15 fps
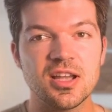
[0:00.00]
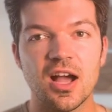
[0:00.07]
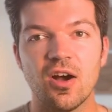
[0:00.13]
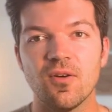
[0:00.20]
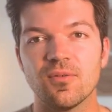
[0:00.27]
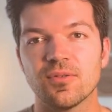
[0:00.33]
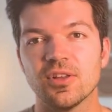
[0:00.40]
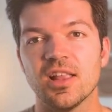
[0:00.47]

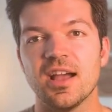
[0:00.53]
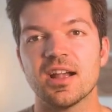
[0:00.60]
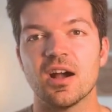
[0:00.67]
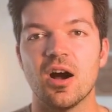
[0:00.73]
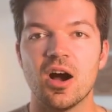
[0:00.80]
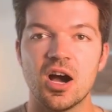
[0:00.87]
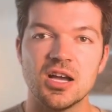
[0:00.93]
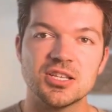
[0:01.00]
out for like
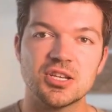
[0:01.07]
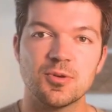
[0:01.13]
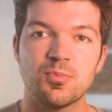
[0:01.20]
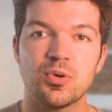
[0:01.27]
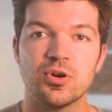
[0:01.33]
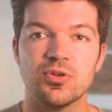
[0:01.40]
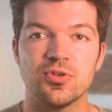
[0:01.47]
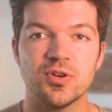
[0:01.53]

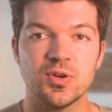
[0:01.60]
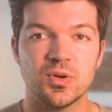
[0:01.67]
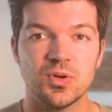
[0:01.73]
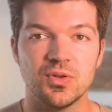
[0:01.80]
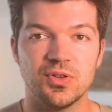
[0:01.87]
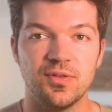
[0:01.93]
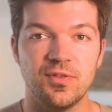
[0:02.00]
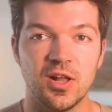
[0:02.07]

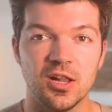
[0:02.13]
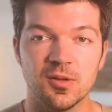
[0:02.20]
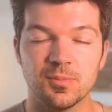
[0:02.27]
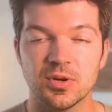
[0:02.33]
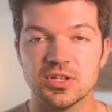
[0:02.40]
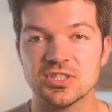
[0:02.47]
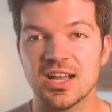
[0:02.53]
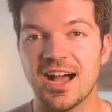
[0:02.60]
entrepreneurial
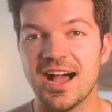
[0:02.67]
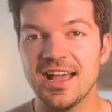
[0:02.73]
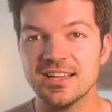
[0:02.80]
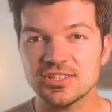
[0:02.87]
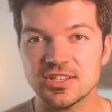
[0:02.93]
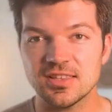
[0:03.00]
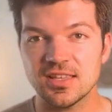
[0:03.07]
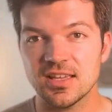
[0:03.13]
developers. I
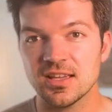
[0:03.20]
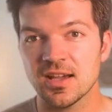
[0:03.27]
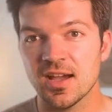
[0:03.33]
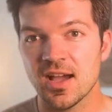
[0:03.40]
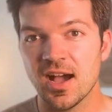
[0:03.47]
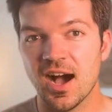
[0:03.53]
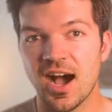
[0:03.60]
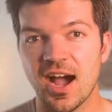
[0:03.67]
actually think
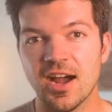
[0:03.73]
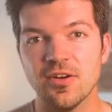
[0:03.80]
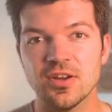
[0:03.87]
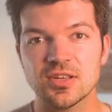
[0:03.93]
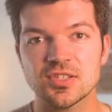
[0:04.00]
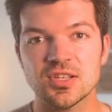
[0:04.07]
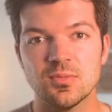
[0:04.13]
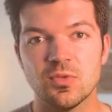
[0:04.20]

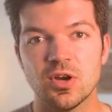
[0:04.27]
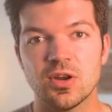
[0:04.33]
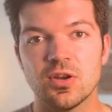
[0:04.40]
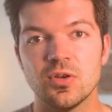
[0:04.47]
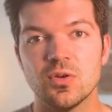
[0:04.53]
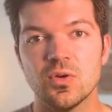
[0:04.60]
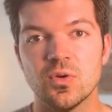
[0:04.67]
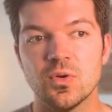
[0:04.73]
hiring someone
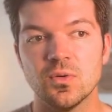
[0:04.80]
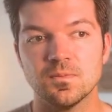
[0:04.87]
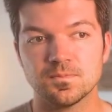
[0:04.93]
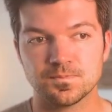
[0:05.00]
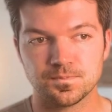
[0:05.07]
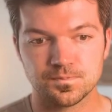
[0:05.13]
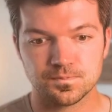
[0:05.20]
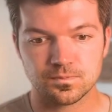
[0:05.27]
who
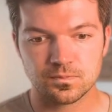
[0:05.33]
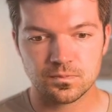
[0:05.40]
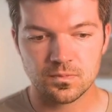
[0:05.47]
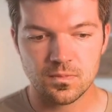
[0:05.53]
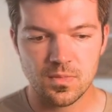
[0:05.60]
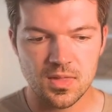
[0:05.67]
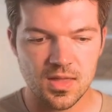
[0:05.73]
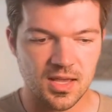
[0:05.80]

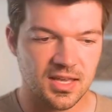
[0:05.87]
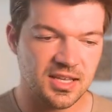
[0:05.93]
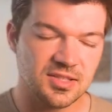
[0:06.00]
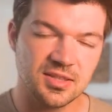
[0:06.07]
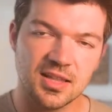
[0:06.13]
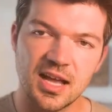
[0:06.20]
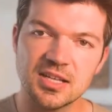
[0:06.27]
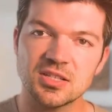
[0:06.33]
is
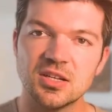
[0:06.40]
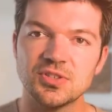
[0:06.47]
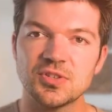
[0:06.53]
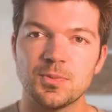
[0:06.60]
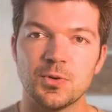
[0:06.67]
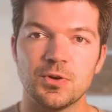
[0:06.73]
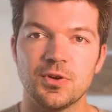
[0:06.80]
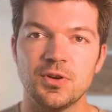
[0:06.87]
less
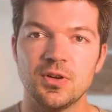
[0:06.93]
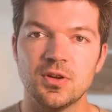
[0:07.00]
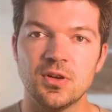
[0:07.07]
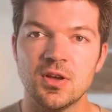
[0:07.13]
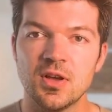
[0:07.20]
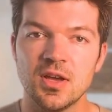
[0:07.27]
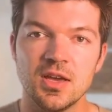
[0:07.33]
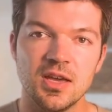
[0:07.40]

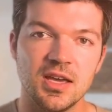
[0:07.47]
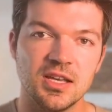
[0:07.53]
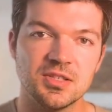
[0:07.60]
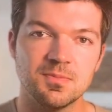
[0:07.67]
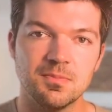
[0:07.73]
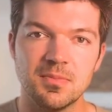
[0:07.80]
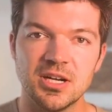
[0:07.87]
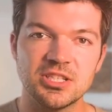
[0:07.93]
entrepreneurial is
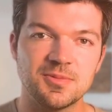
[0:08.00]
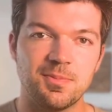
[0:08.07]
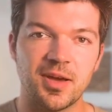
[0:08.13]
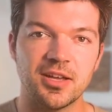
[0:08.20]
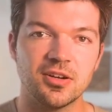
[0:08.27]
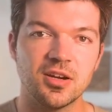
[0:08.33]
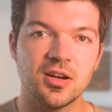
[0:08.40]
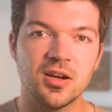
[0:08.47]
much
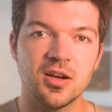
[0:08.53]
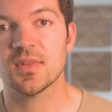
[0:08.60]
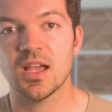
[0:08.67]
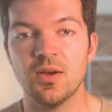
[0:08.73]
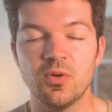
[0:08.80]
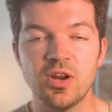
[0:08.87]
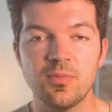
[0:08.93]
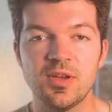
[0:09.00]
better.
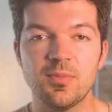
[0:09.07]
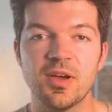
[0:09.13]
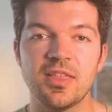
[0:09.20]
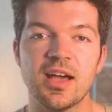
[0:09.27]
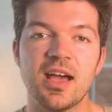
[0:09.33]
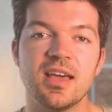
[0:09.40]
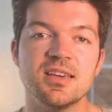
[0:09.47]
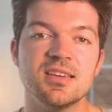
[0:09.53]
And what I mean by
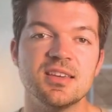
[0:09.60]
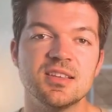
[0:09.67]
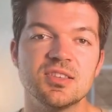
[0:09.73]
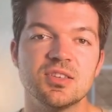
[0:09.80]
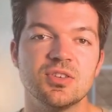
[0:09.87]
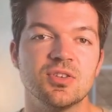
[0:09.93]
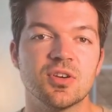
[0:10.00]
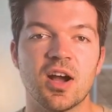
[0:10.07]
that
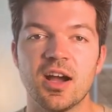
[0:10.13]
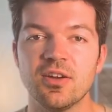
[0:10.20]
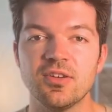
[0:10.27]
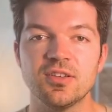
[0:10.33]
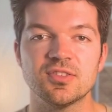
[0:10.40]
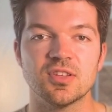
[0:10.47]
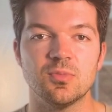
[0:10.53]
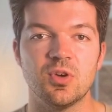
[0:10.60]
is you're
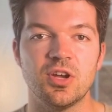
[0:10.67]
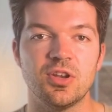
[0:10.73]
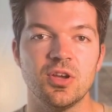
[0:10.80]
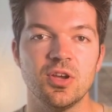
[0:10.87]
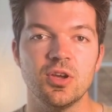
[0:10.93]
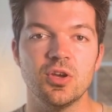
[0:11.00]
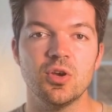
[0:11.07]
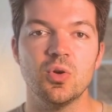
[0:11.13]
hiring someone
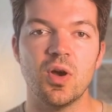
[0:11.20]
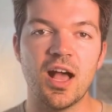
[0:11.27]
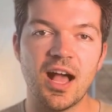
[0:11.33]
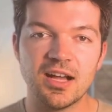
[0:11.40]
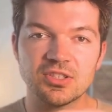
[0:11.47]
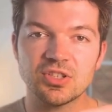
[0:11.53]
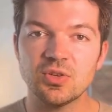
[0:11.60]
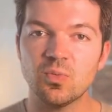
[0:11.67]
who
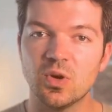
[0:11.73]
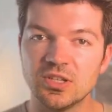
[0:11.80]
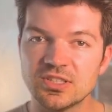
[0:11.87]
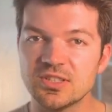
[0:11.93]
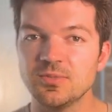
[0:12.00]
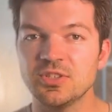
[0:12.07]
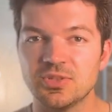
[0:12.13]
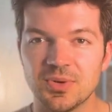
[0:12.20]
actually wants
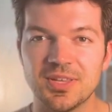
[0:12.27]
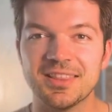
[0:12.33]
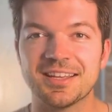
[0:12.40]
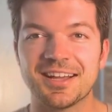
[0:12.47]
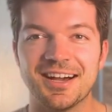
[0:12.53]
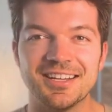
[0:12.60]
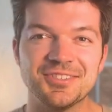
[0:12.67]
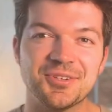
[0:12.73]
to be doing the
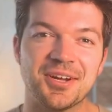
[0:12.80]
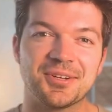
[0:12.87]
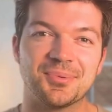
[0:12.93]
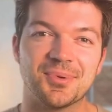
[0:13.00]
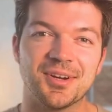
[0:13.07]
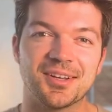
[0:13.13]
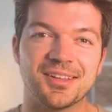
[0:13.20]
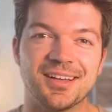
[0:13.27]
contract
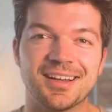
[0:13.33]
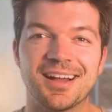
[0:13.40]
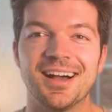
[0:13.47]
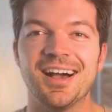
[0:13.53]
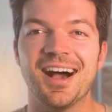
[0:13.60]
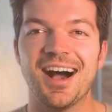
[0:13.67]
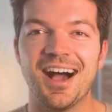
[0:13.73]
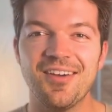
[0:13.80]
work. Like
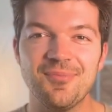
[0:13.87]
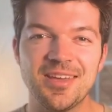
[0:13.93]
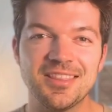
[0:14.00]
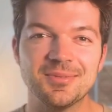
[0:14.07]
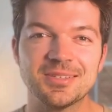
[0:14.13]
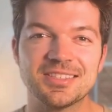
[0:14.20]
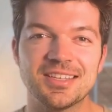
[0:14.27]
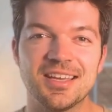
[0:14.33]
I've made the
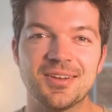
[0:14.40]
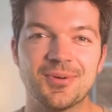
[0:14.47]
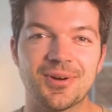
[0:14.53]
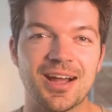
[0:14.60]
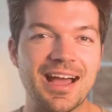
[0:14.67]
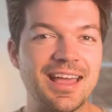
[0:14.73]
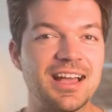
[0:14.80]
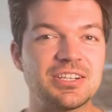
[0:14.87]
mistake where
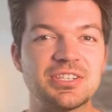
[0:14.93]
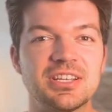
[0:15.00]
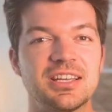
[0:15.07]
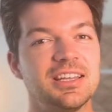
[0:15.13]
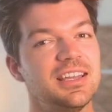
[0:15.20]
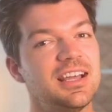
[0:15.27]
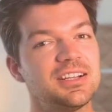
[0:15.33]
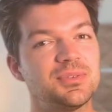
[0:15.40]
I actually
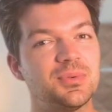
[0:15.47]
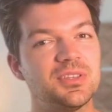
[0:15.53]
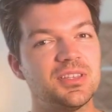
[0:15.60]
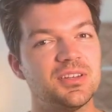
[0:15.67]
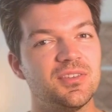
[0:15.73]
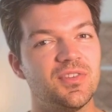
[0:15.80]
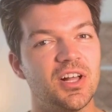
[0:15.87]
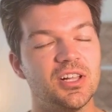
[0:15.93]
connect with the
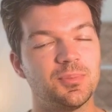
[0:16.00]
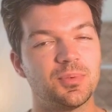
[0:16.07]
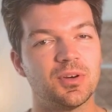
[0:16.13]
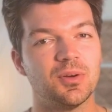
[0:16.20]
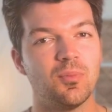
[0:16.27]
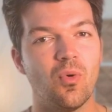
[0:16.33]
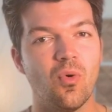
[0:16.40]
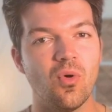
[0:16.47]

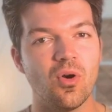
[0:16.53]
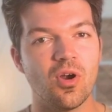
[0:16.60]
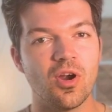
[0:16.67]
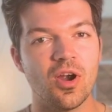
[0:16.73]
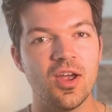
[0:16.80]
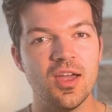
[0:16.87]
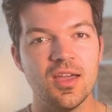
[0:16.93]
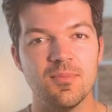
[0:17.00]
developer
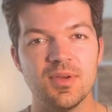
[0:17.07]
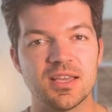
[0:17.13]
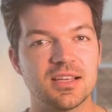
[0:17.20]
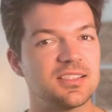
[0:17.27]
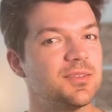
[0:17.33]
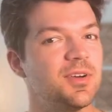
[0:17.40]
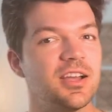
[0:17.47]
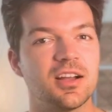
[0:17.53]
more
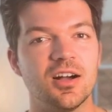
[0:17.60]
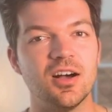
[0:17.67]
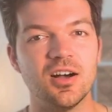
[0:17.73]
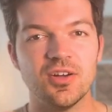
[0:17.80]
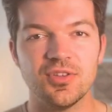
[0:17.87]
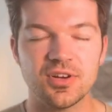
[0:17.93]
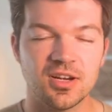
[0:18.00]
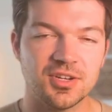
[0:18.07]
because I'm like,
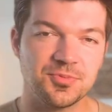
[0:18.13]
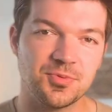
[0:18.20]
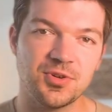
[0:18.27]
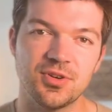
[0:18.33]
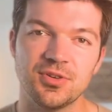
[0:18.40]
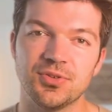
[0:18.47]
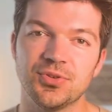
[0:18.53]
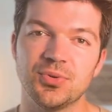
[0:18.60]
oh, they're
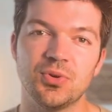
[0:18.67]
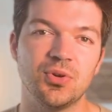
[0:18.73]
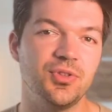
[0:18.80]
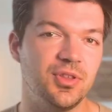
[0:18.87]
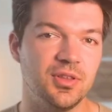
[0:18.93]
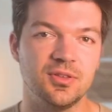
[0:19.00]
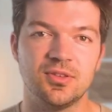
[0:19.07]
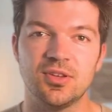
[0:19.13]
entrepreneurial
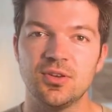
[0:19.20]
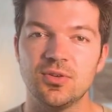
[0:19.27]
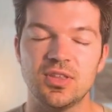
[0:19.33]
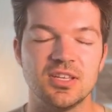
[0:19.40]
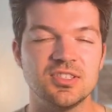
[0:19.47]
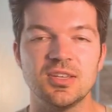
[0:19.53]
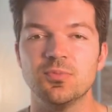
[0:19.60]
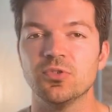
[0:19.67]
too, too. They
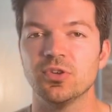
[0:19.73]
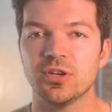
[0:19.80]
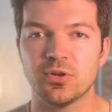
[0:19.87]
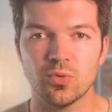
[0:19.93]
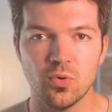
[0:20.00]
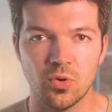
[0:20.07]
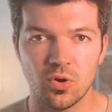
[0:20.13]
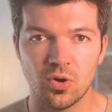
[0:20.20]
seem really
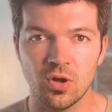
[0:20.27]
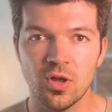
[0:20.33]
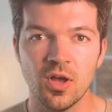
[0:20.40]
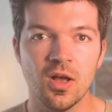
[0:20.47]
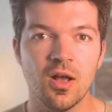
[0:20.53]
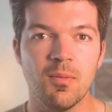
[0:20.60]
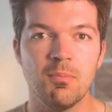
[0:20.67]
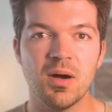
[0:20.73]
cool.
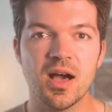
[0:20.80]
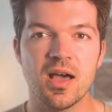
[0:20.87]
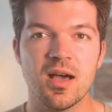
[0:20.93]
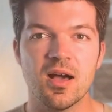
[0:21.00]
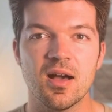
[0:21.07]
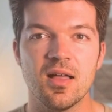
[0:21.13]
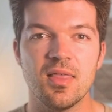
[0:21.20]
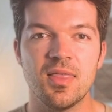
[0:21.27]

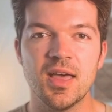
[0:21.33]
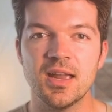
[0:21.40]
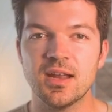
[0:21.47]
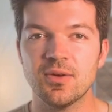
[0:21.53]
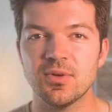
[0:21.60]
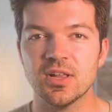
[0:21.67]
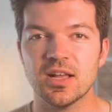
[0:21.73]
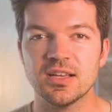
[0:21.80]
But then I
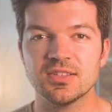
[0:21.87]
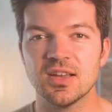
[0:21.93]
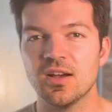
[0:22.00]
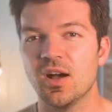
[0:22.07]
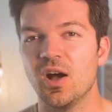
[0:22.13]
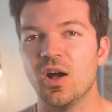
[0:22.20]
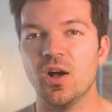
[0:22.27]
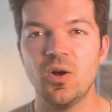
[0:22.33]
realize,
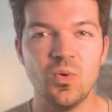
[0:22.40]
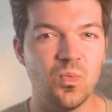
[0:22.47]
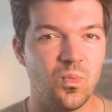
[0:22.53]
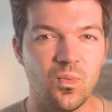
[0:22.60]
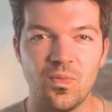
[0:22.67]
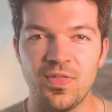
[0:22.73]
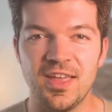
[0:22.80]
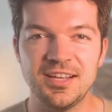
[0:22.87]

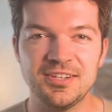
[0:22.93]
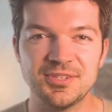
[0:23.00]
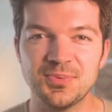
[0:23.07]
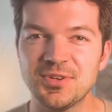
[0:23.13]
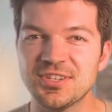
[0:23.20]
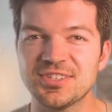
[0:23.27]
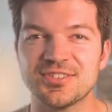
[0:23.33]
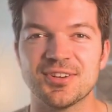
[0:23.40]
oh, they just
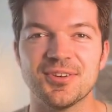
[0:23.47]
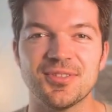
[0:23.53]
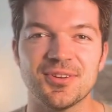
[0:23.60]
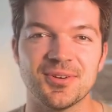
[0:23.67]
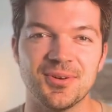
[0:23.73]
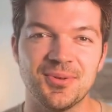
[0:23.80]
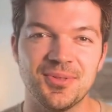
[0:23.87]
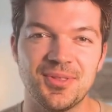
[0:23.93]
want to start
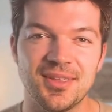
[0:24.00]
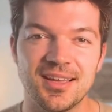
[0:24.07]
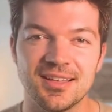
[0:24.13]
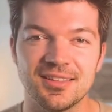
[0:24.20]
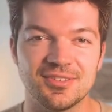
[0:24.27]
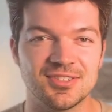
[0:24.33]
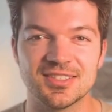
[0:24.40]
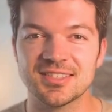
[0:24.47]
their own
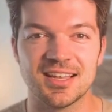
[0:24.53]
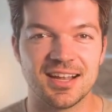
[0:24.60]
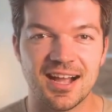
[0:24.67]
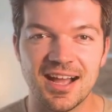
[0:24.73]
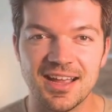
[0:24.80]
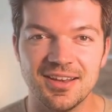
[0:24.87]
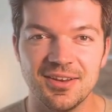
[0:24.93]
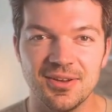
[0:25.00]
thing just like
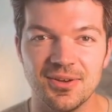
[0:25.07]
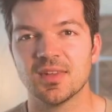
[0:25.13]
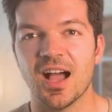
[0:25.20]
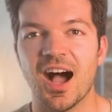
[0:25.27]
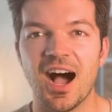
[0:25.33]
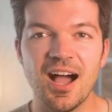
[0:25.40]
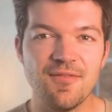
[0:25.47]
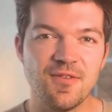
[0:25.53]
I do.
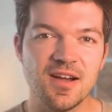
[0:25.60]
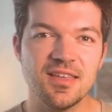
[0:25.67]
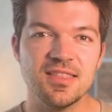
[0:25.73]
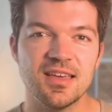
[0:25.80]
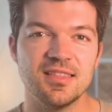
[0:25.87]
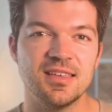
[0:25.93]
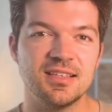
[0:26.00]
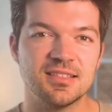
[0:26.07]
I find
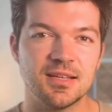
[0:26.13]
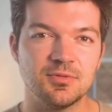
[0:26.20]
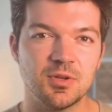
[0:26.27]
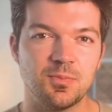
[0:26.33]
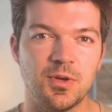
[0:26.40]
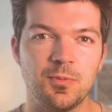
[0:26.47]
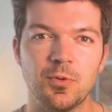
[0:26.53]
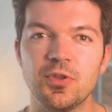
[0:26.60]
that these types
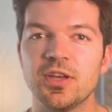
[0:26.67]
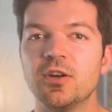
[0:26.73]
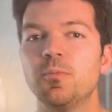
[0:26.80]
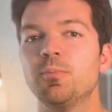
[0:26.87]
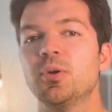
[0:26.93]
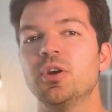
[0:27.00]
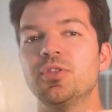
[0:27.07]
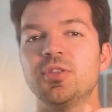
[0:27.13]
of people, they
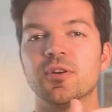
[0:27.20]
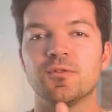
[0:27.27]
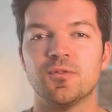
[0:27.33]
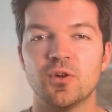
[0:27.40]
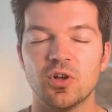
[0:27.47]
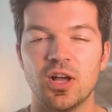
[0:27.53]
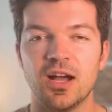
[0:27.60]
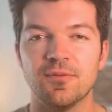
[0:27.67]
don't put their
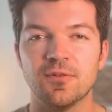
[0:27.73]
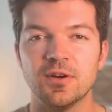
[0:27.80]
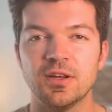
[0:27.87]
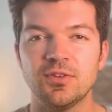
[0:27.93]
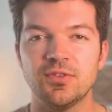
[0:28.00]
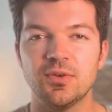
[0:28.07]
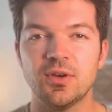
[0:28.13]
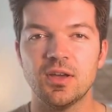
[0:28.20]
full effort
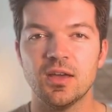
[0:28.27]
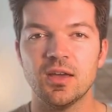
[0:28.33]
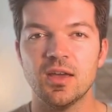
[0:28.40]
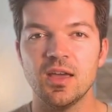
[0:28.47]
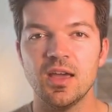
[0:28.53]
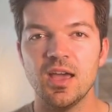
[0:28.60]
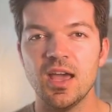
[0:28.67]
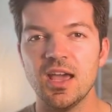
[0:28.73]
into it
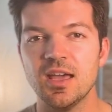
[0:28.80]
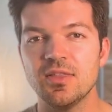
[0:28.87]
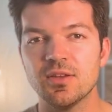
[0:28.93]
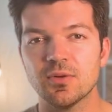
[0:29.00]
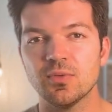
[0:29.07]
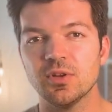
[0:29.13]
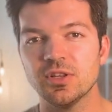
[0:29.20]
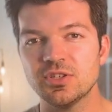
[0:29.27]
and they're
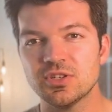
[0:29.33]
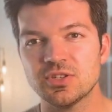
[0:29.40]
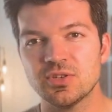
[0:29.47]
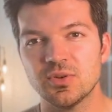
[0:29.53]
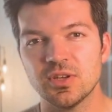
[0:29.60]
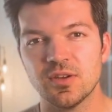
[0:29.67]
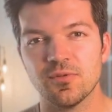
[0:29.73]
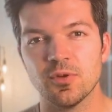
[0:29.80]
really just
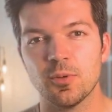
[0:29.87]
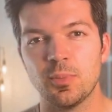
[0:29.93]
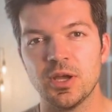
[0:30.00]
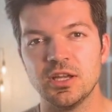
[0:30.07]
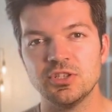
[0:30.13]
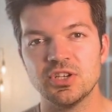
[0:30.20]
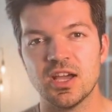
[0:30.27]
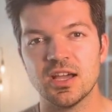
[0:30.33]
doing it for the
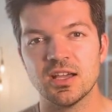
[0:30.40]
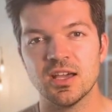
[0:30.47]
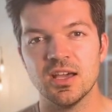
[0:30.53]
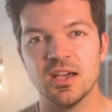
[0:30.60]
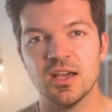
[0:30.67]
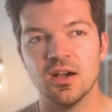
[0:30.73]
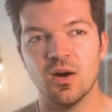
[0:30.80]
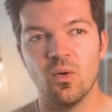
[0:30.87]
paycheck.
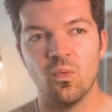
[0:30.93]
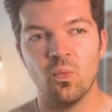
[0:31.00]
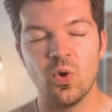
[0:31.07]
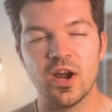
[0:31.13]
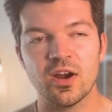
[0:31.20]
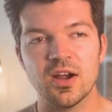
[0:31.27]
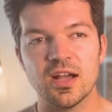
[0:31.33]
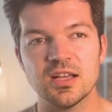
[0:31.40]

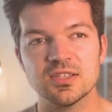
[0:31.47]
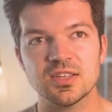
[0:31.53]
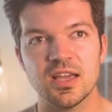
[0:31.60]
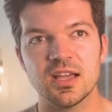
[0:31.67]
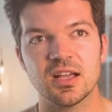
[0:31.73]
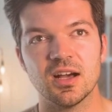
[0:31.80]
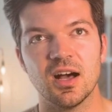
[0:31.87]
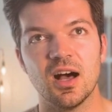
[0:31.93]
Whereas
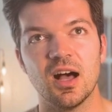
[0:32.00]
like